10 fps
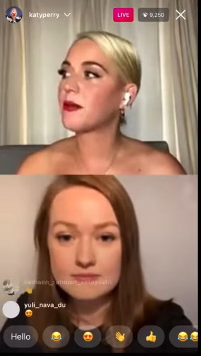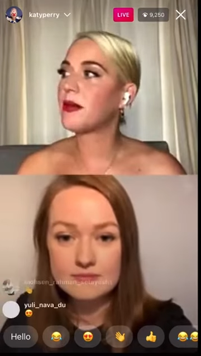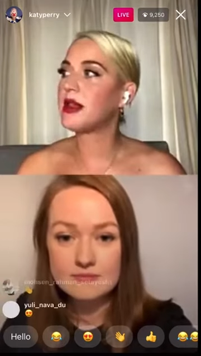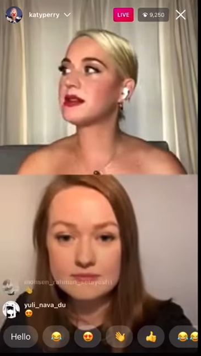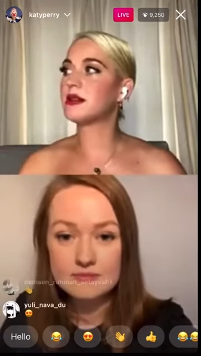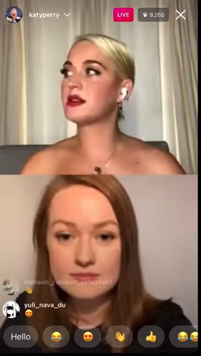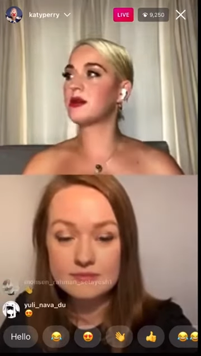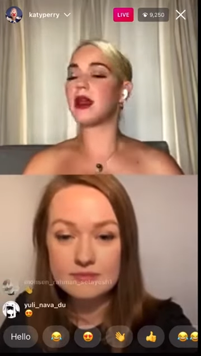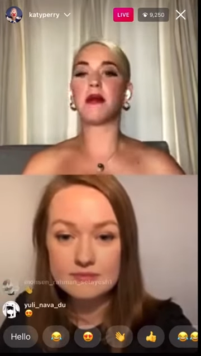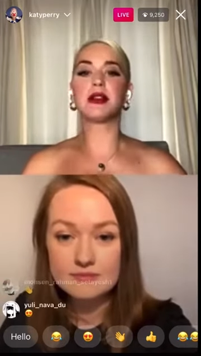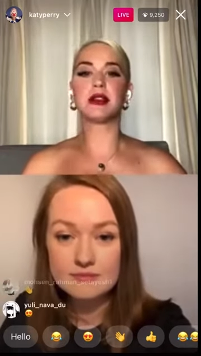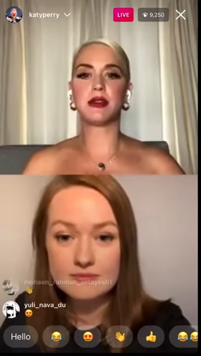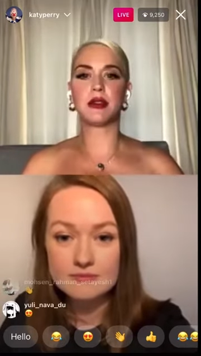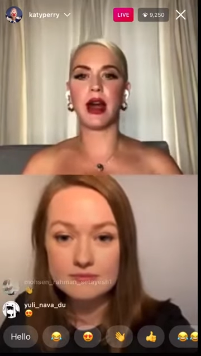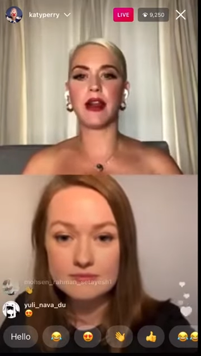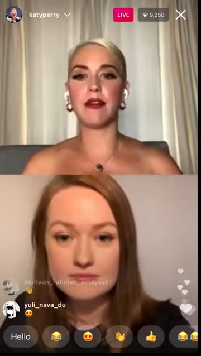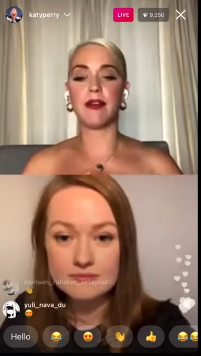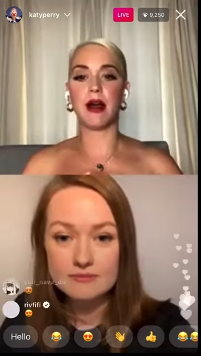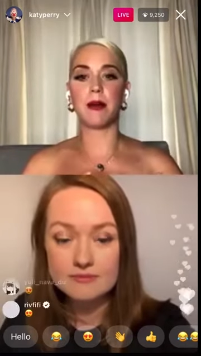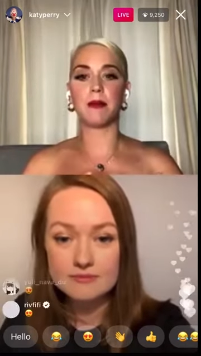Speaker 1: me to be able to kind of
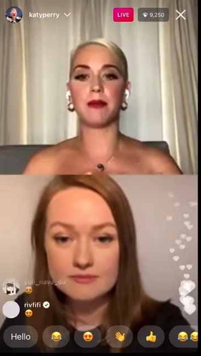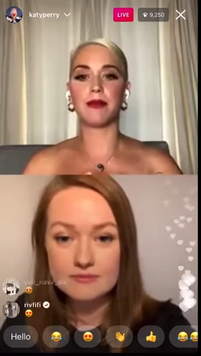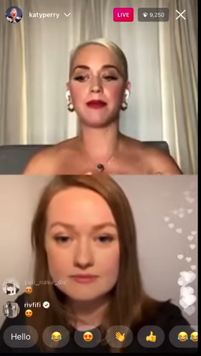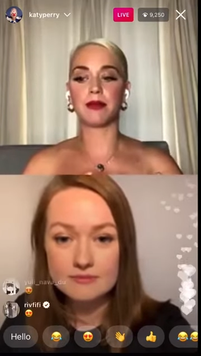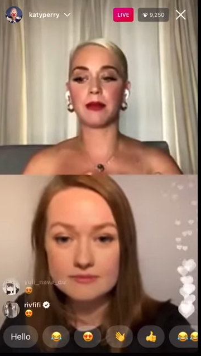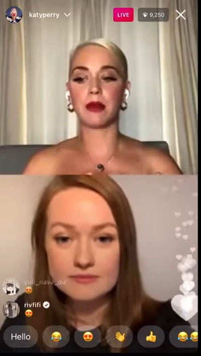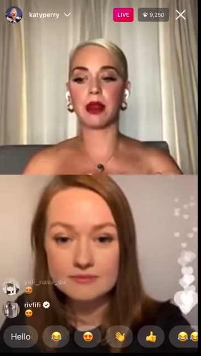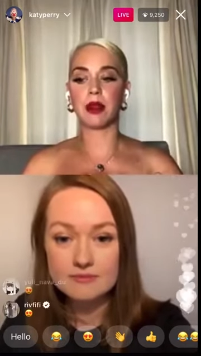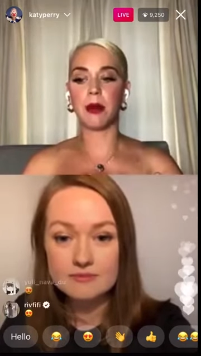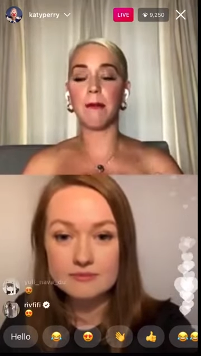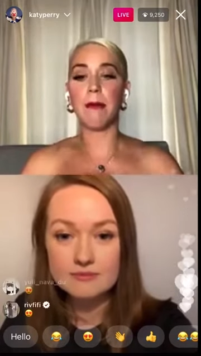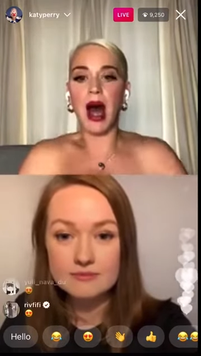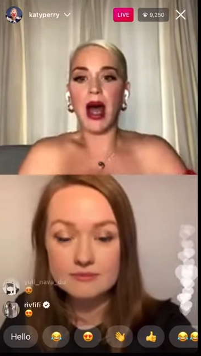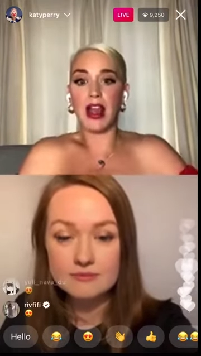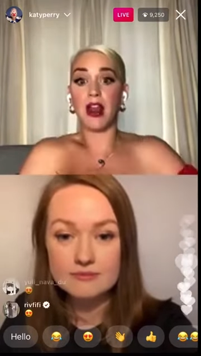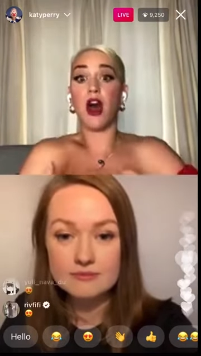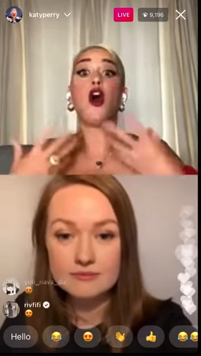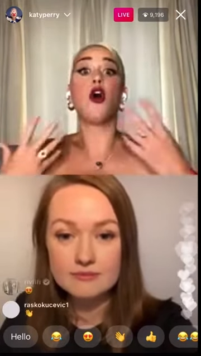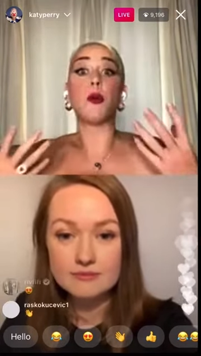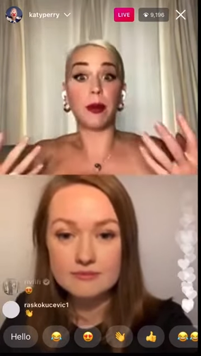mine
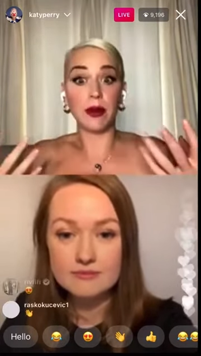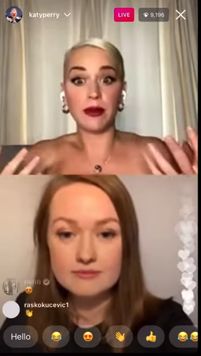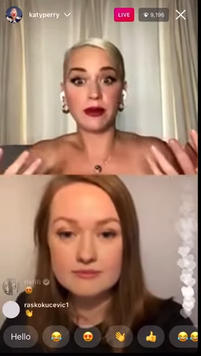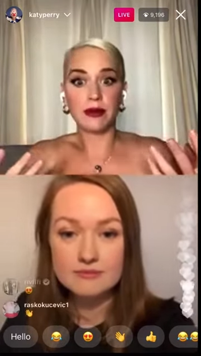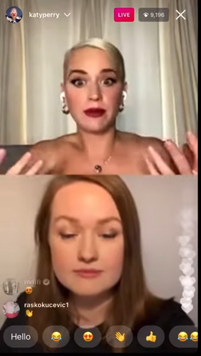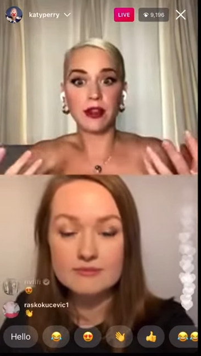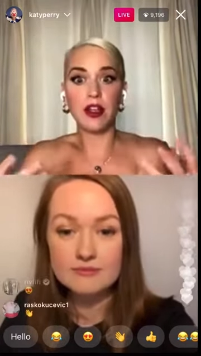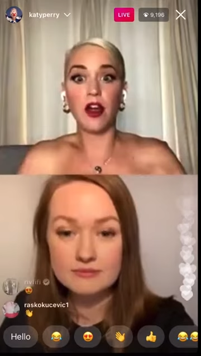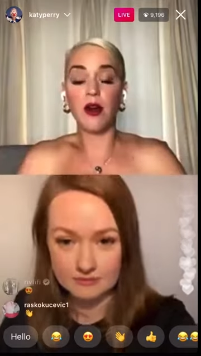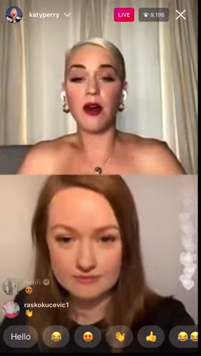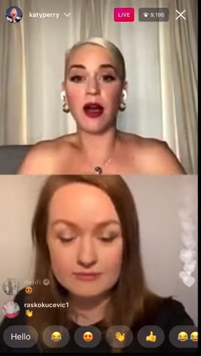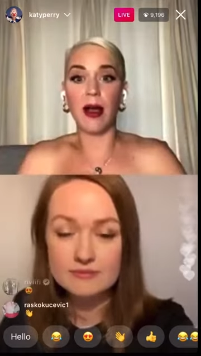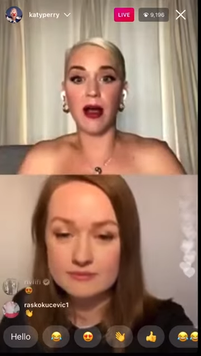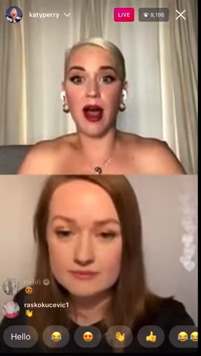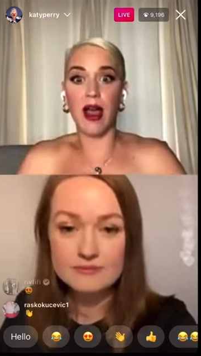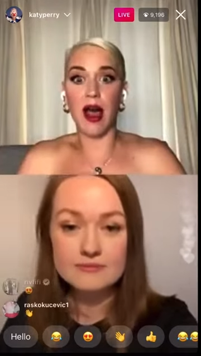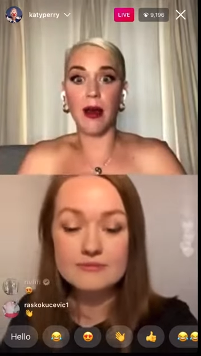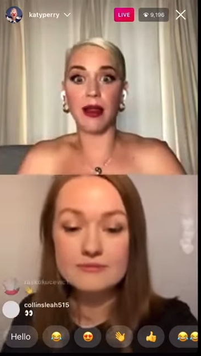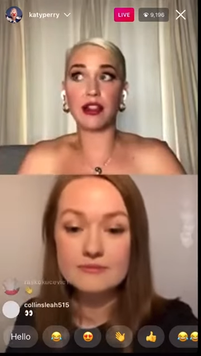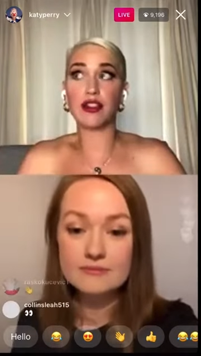hope. You know,
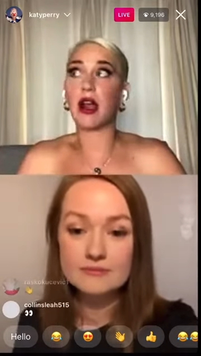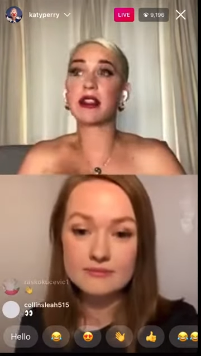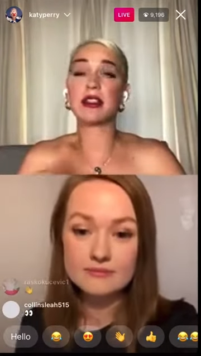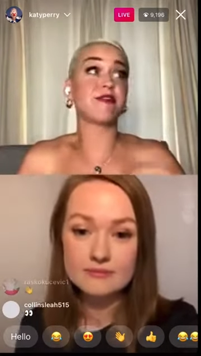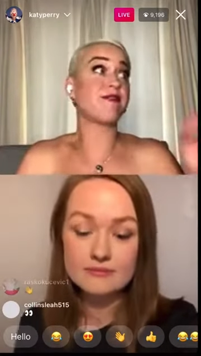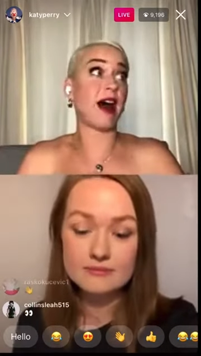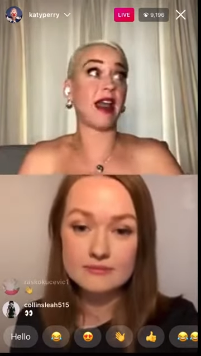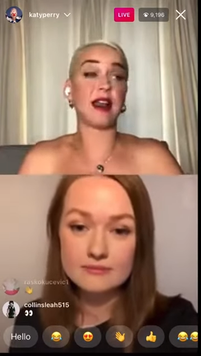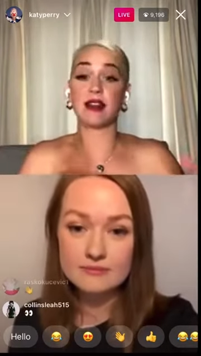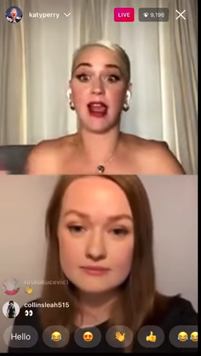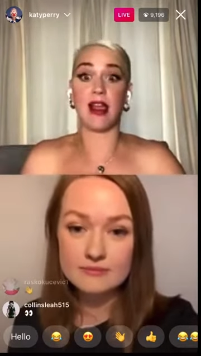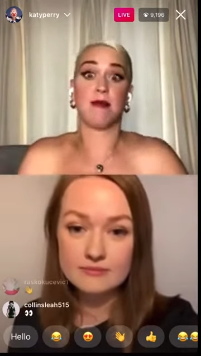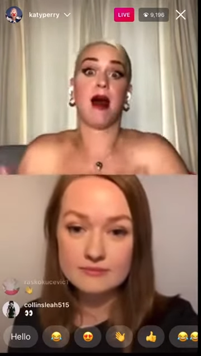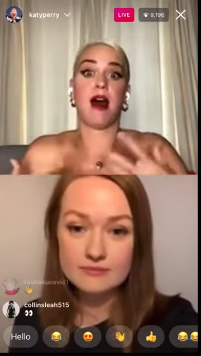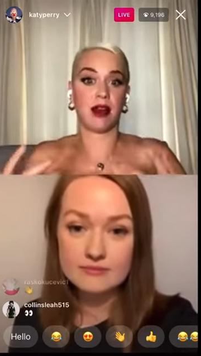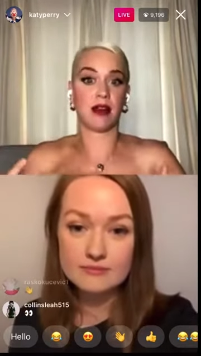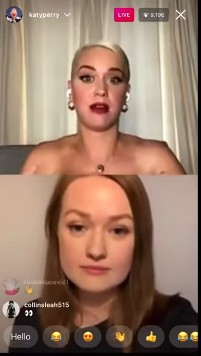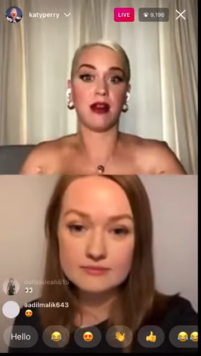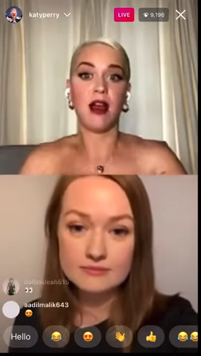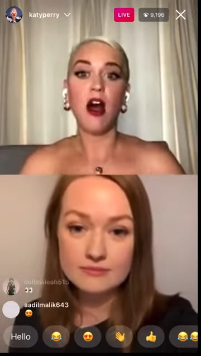I'm like trying to find and
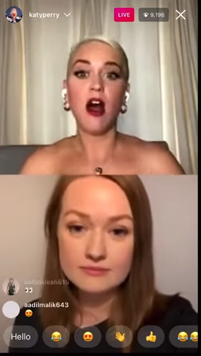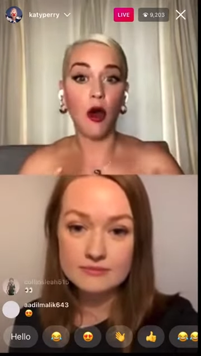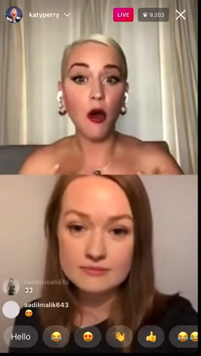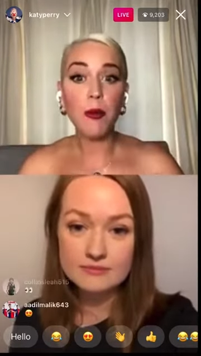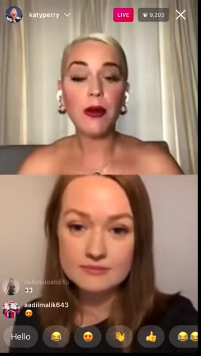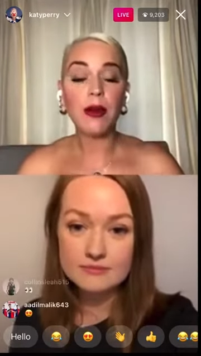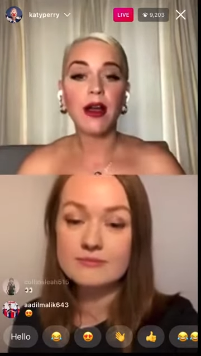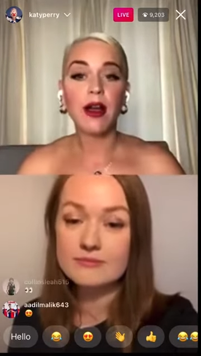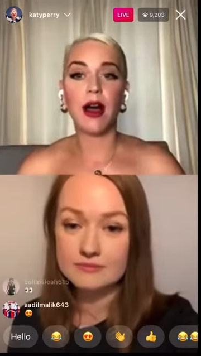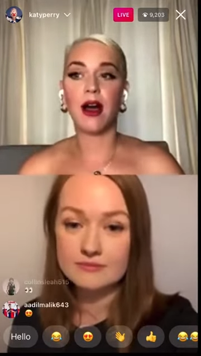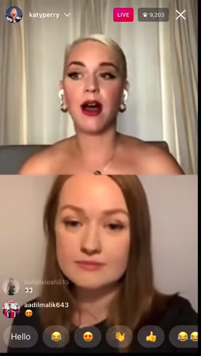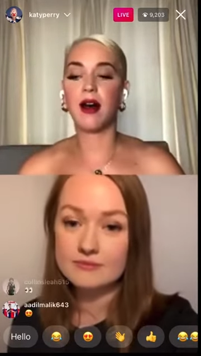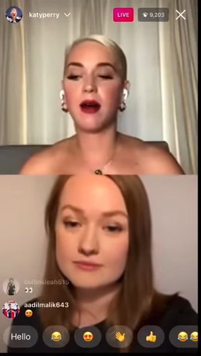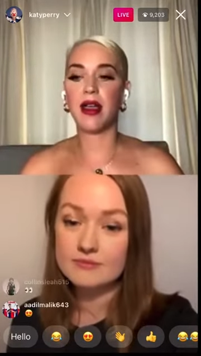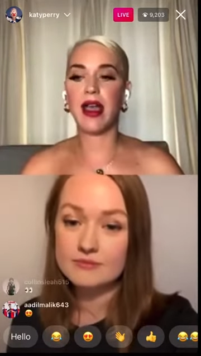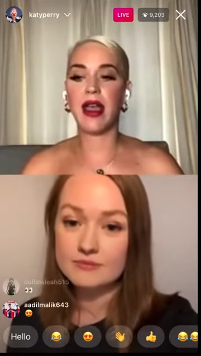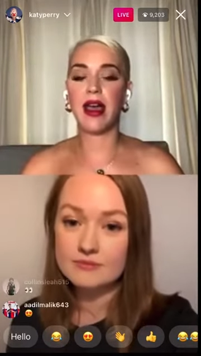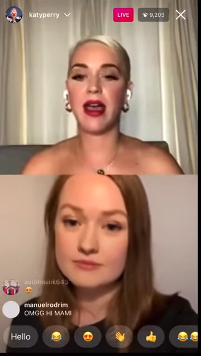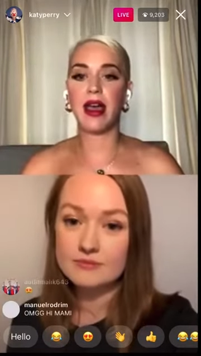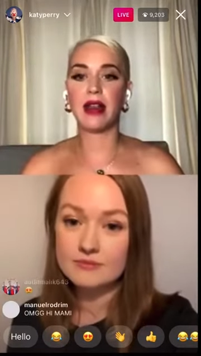mine hope,
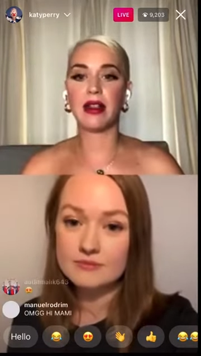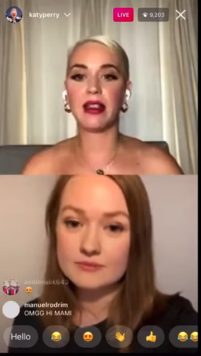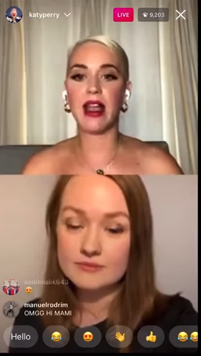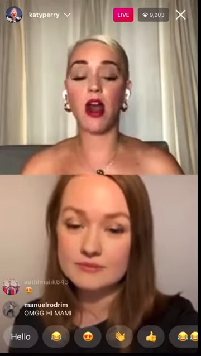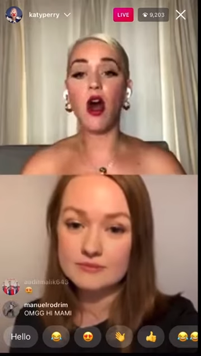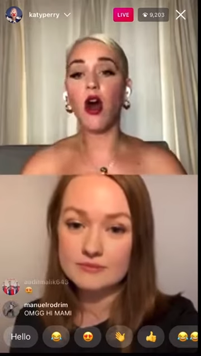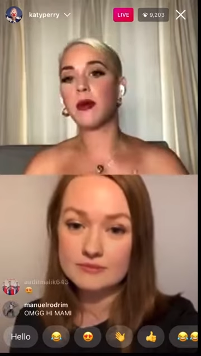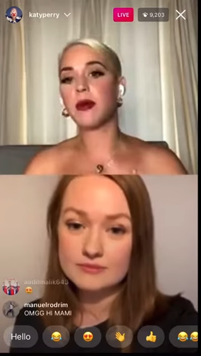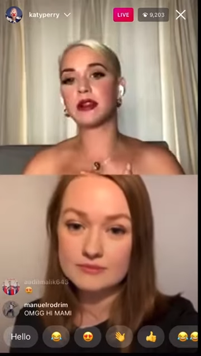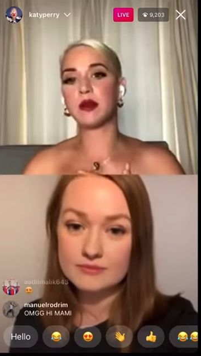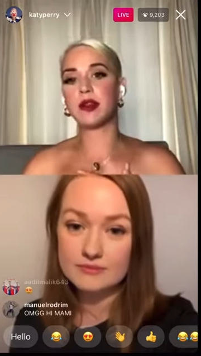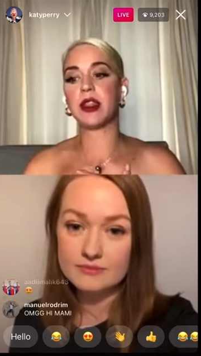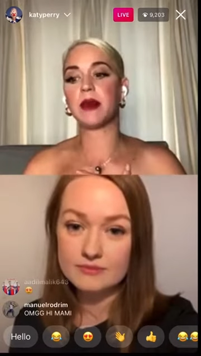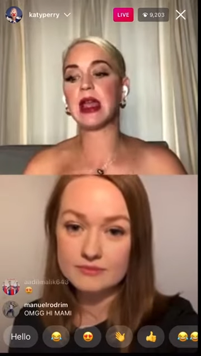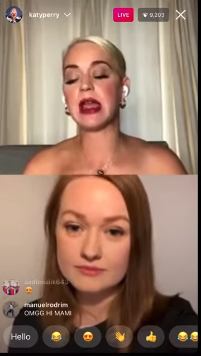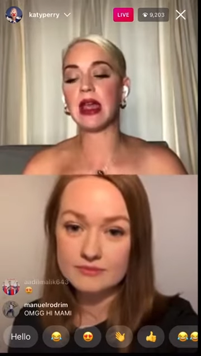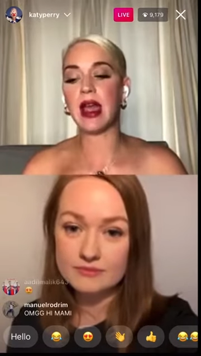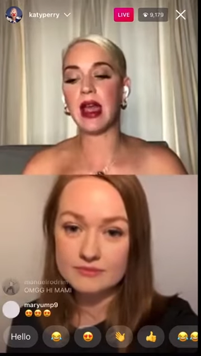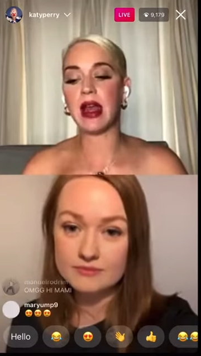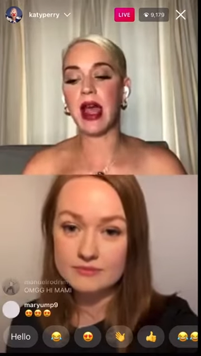and that hope is within me,
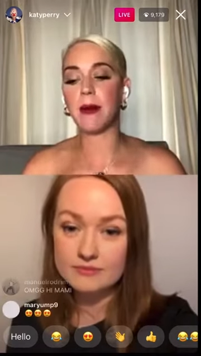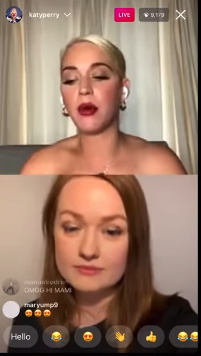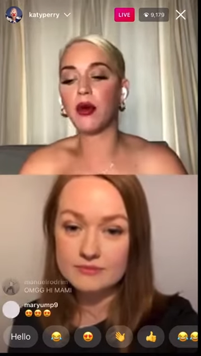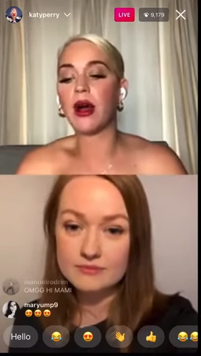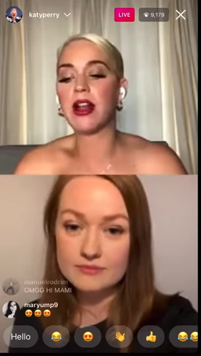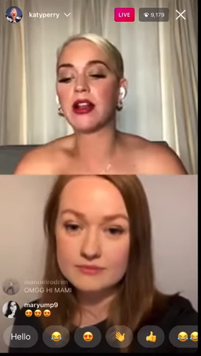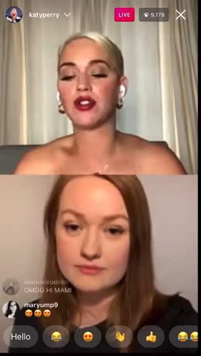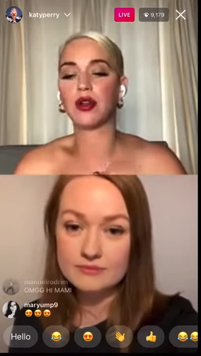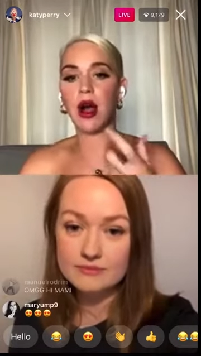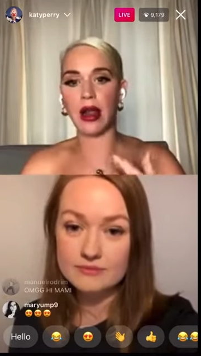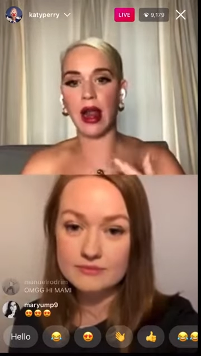and I draw it